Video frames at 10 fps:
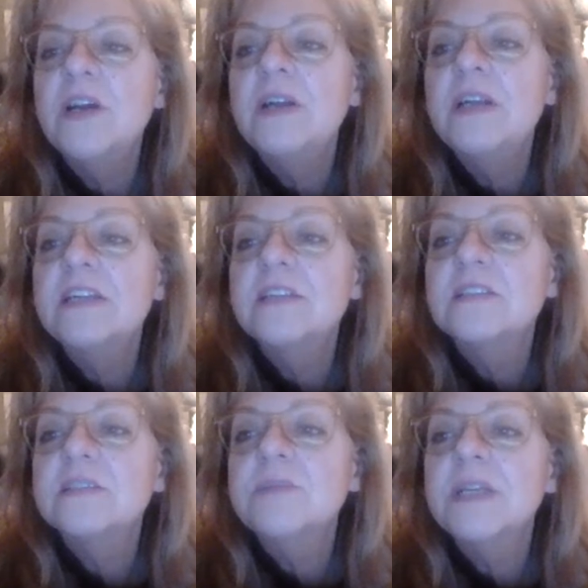heart
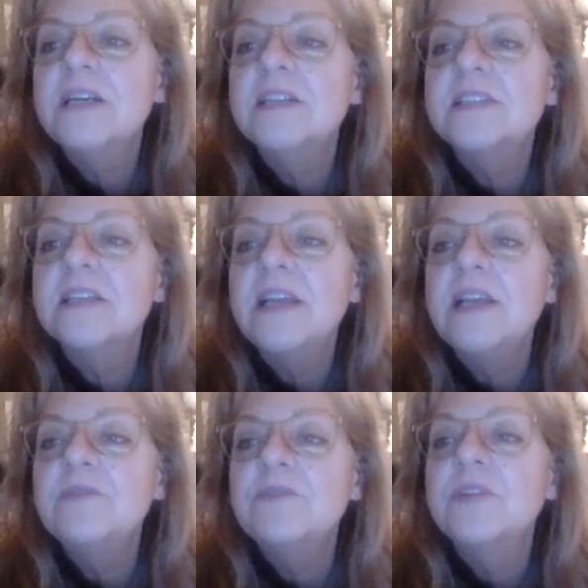is because it
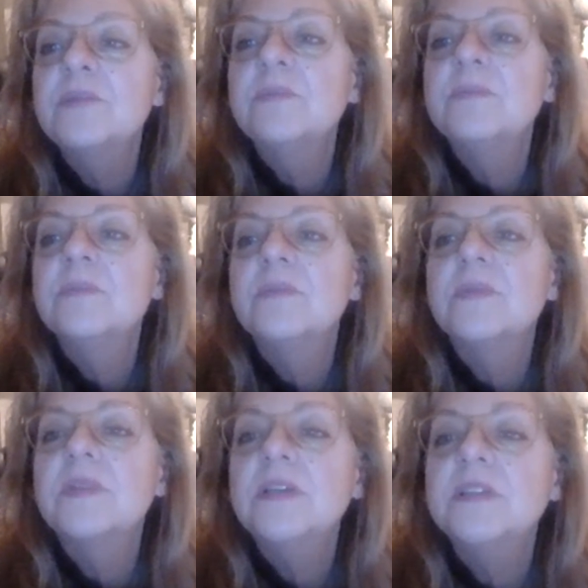came from
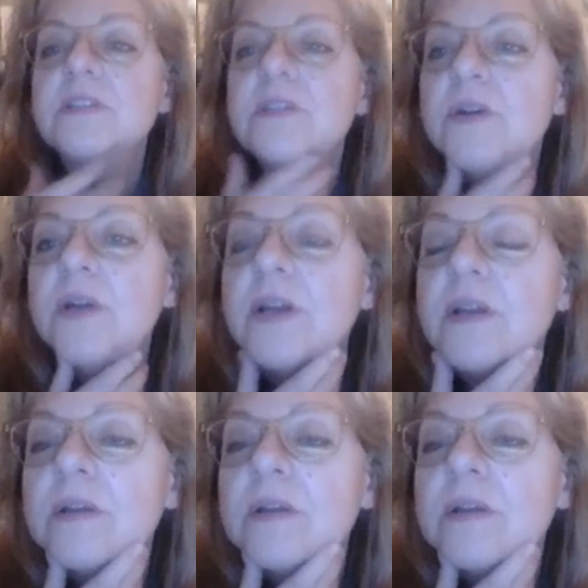These two, okay.